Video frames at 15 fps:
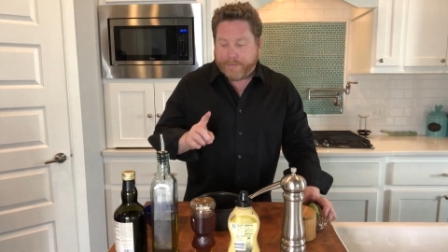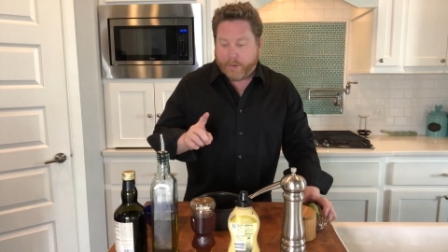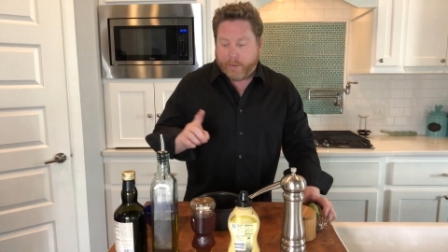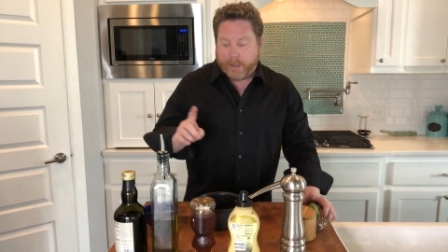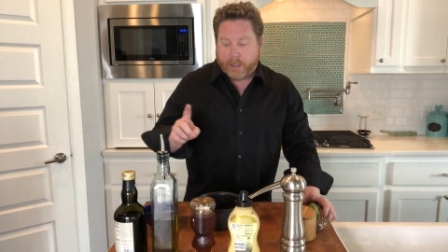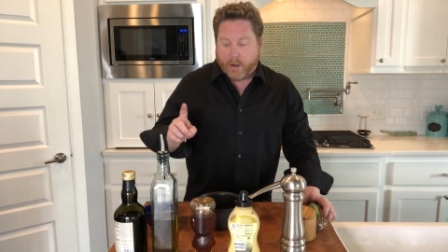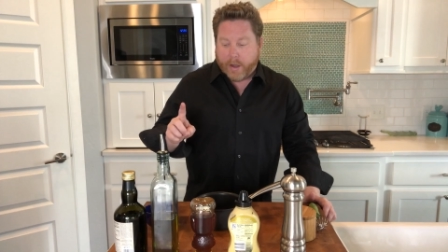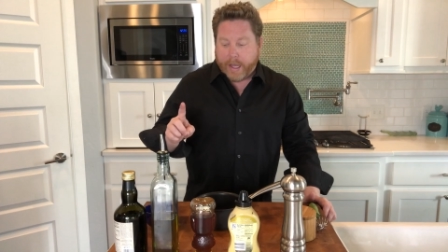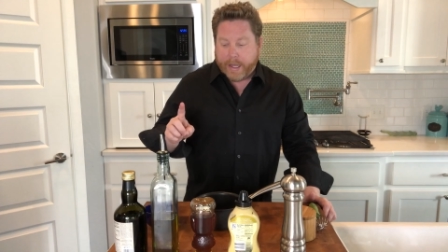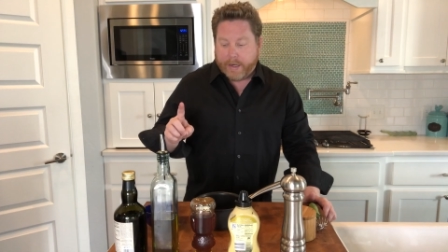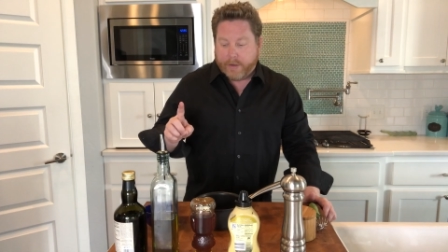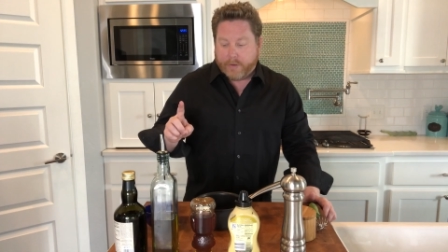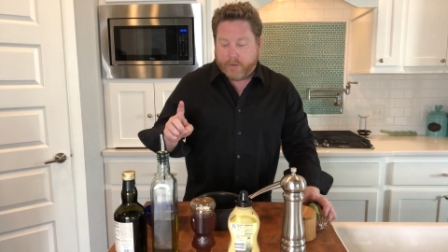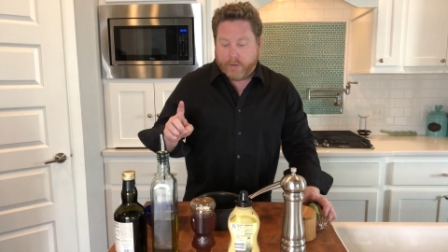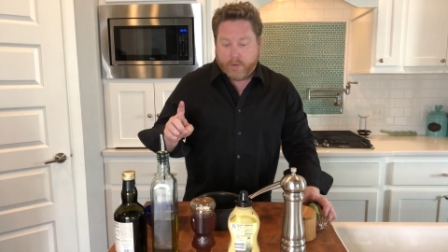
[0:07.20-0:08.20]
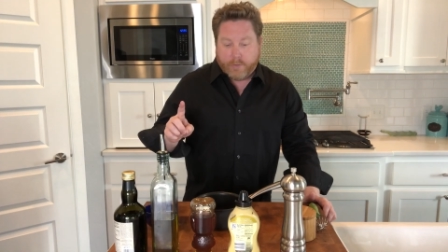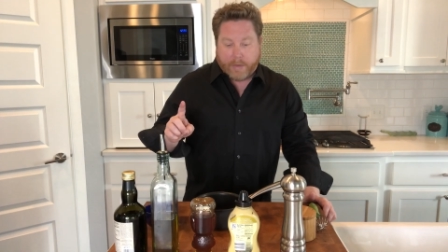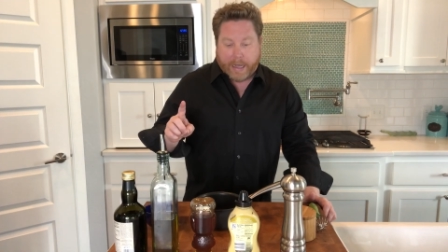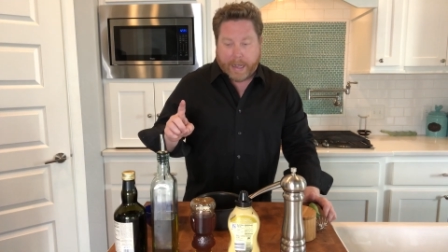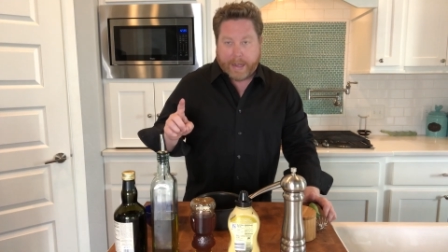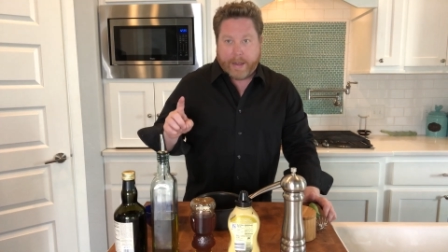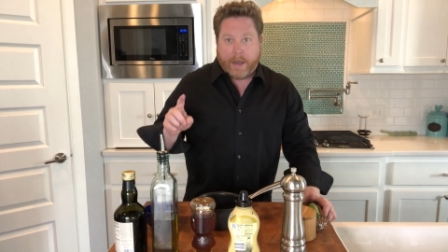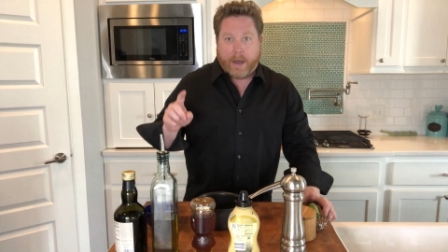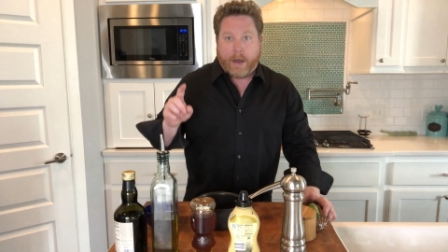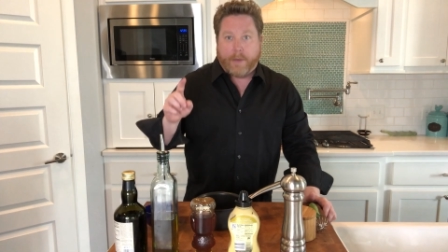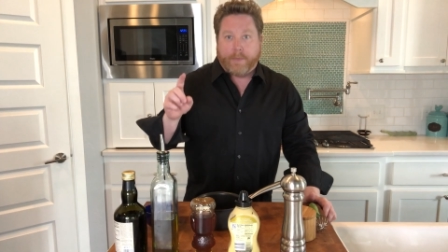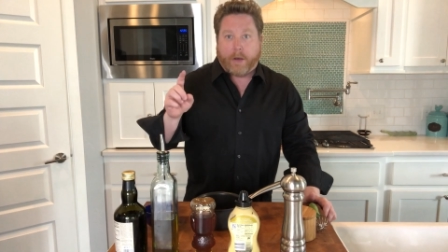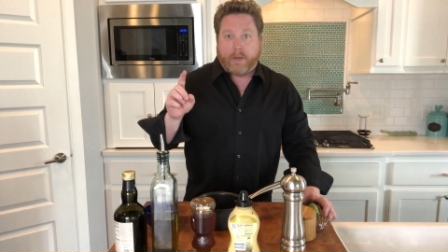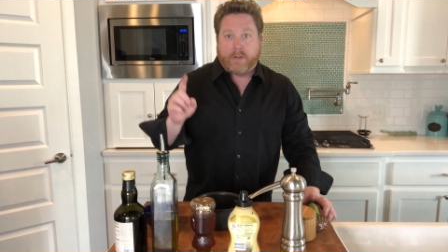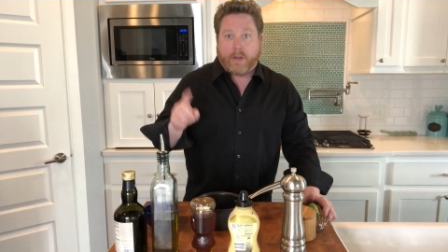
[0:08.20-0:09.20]
I want to go ahead and do my
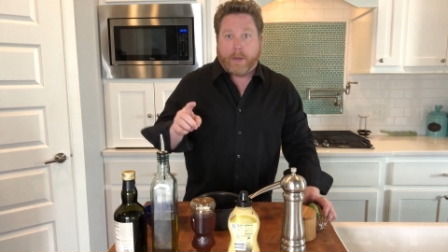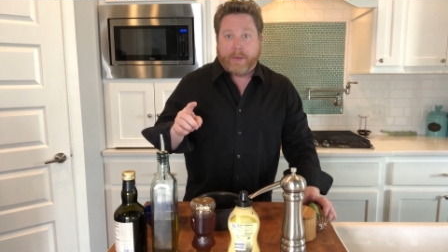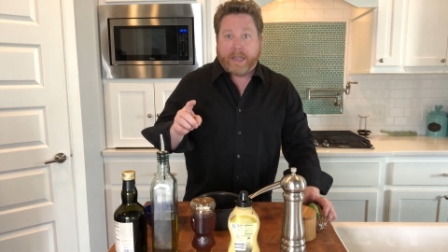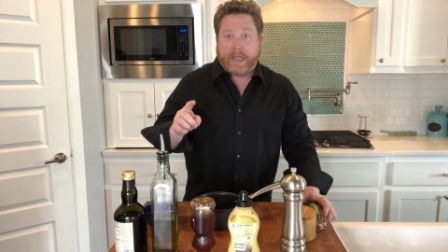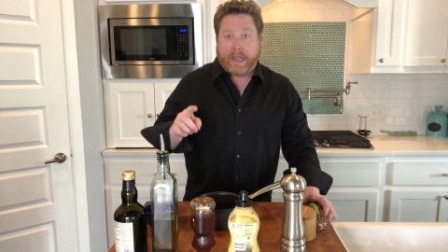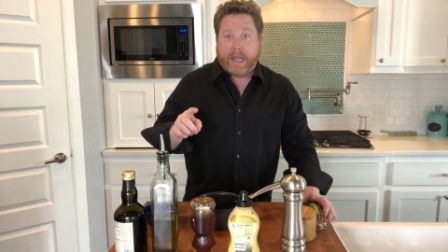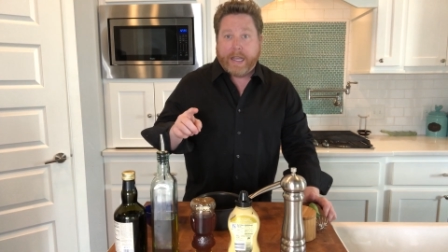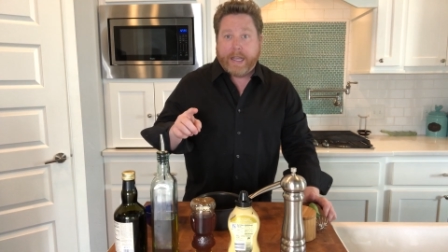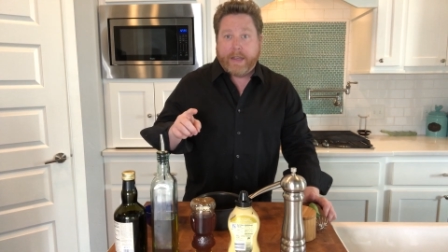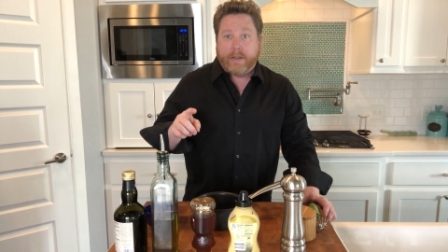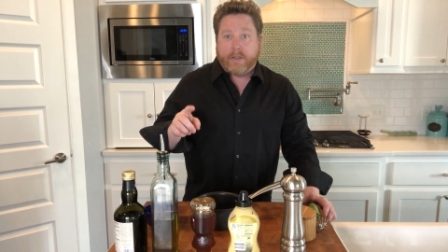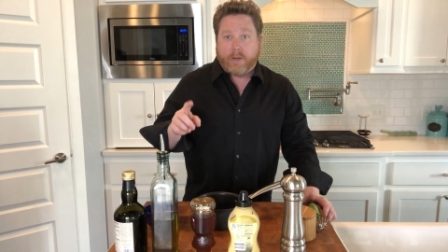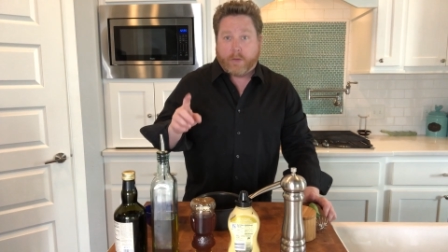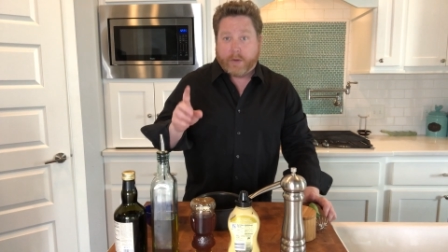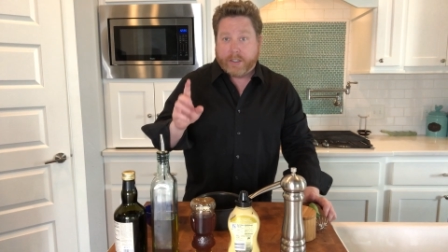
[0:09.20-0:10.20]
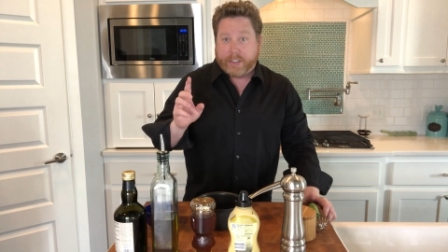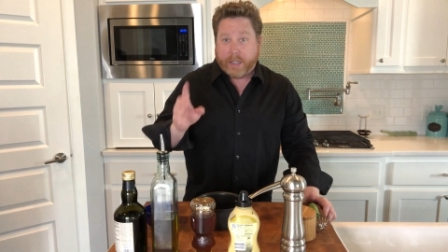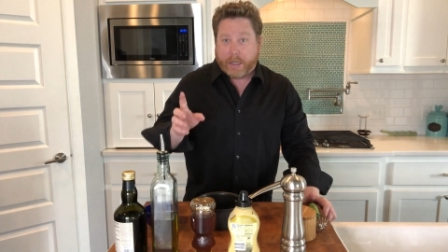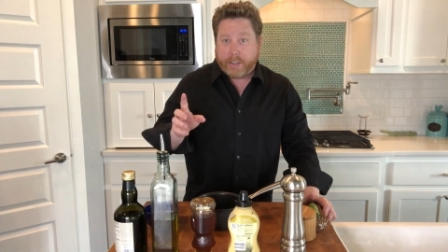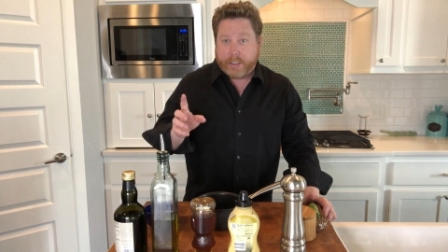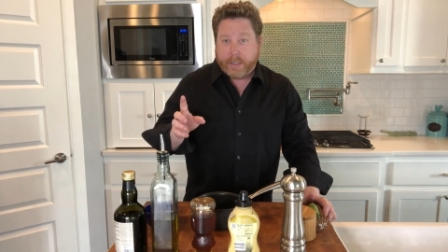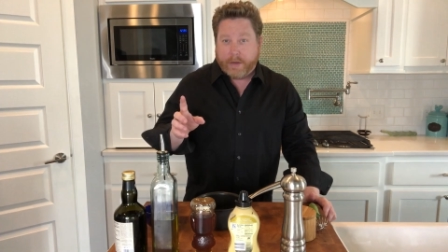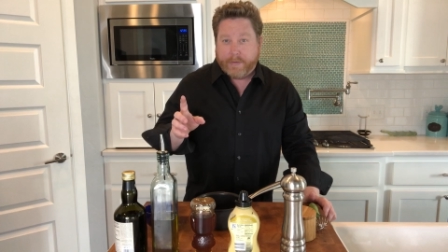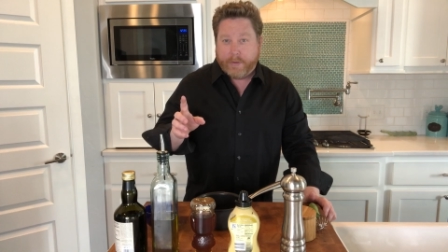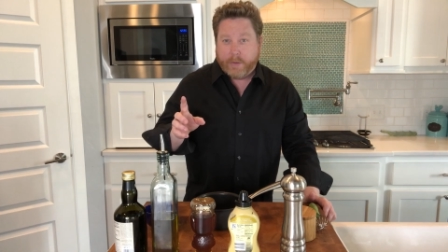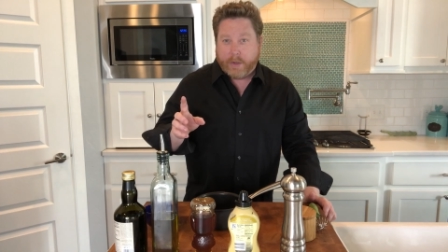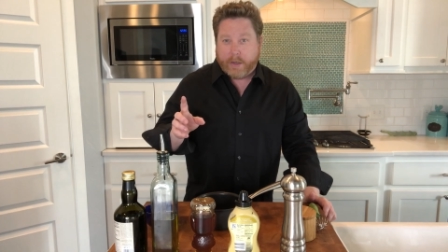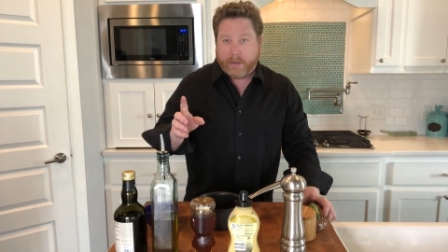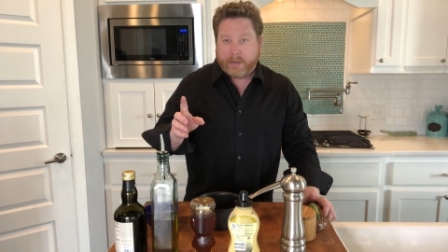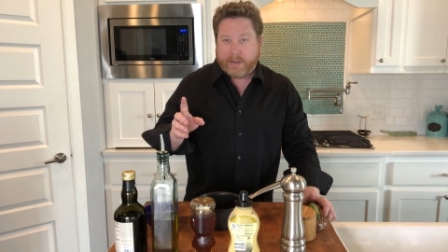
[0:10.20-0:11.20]
balsamic glaze, or reduction, if you will.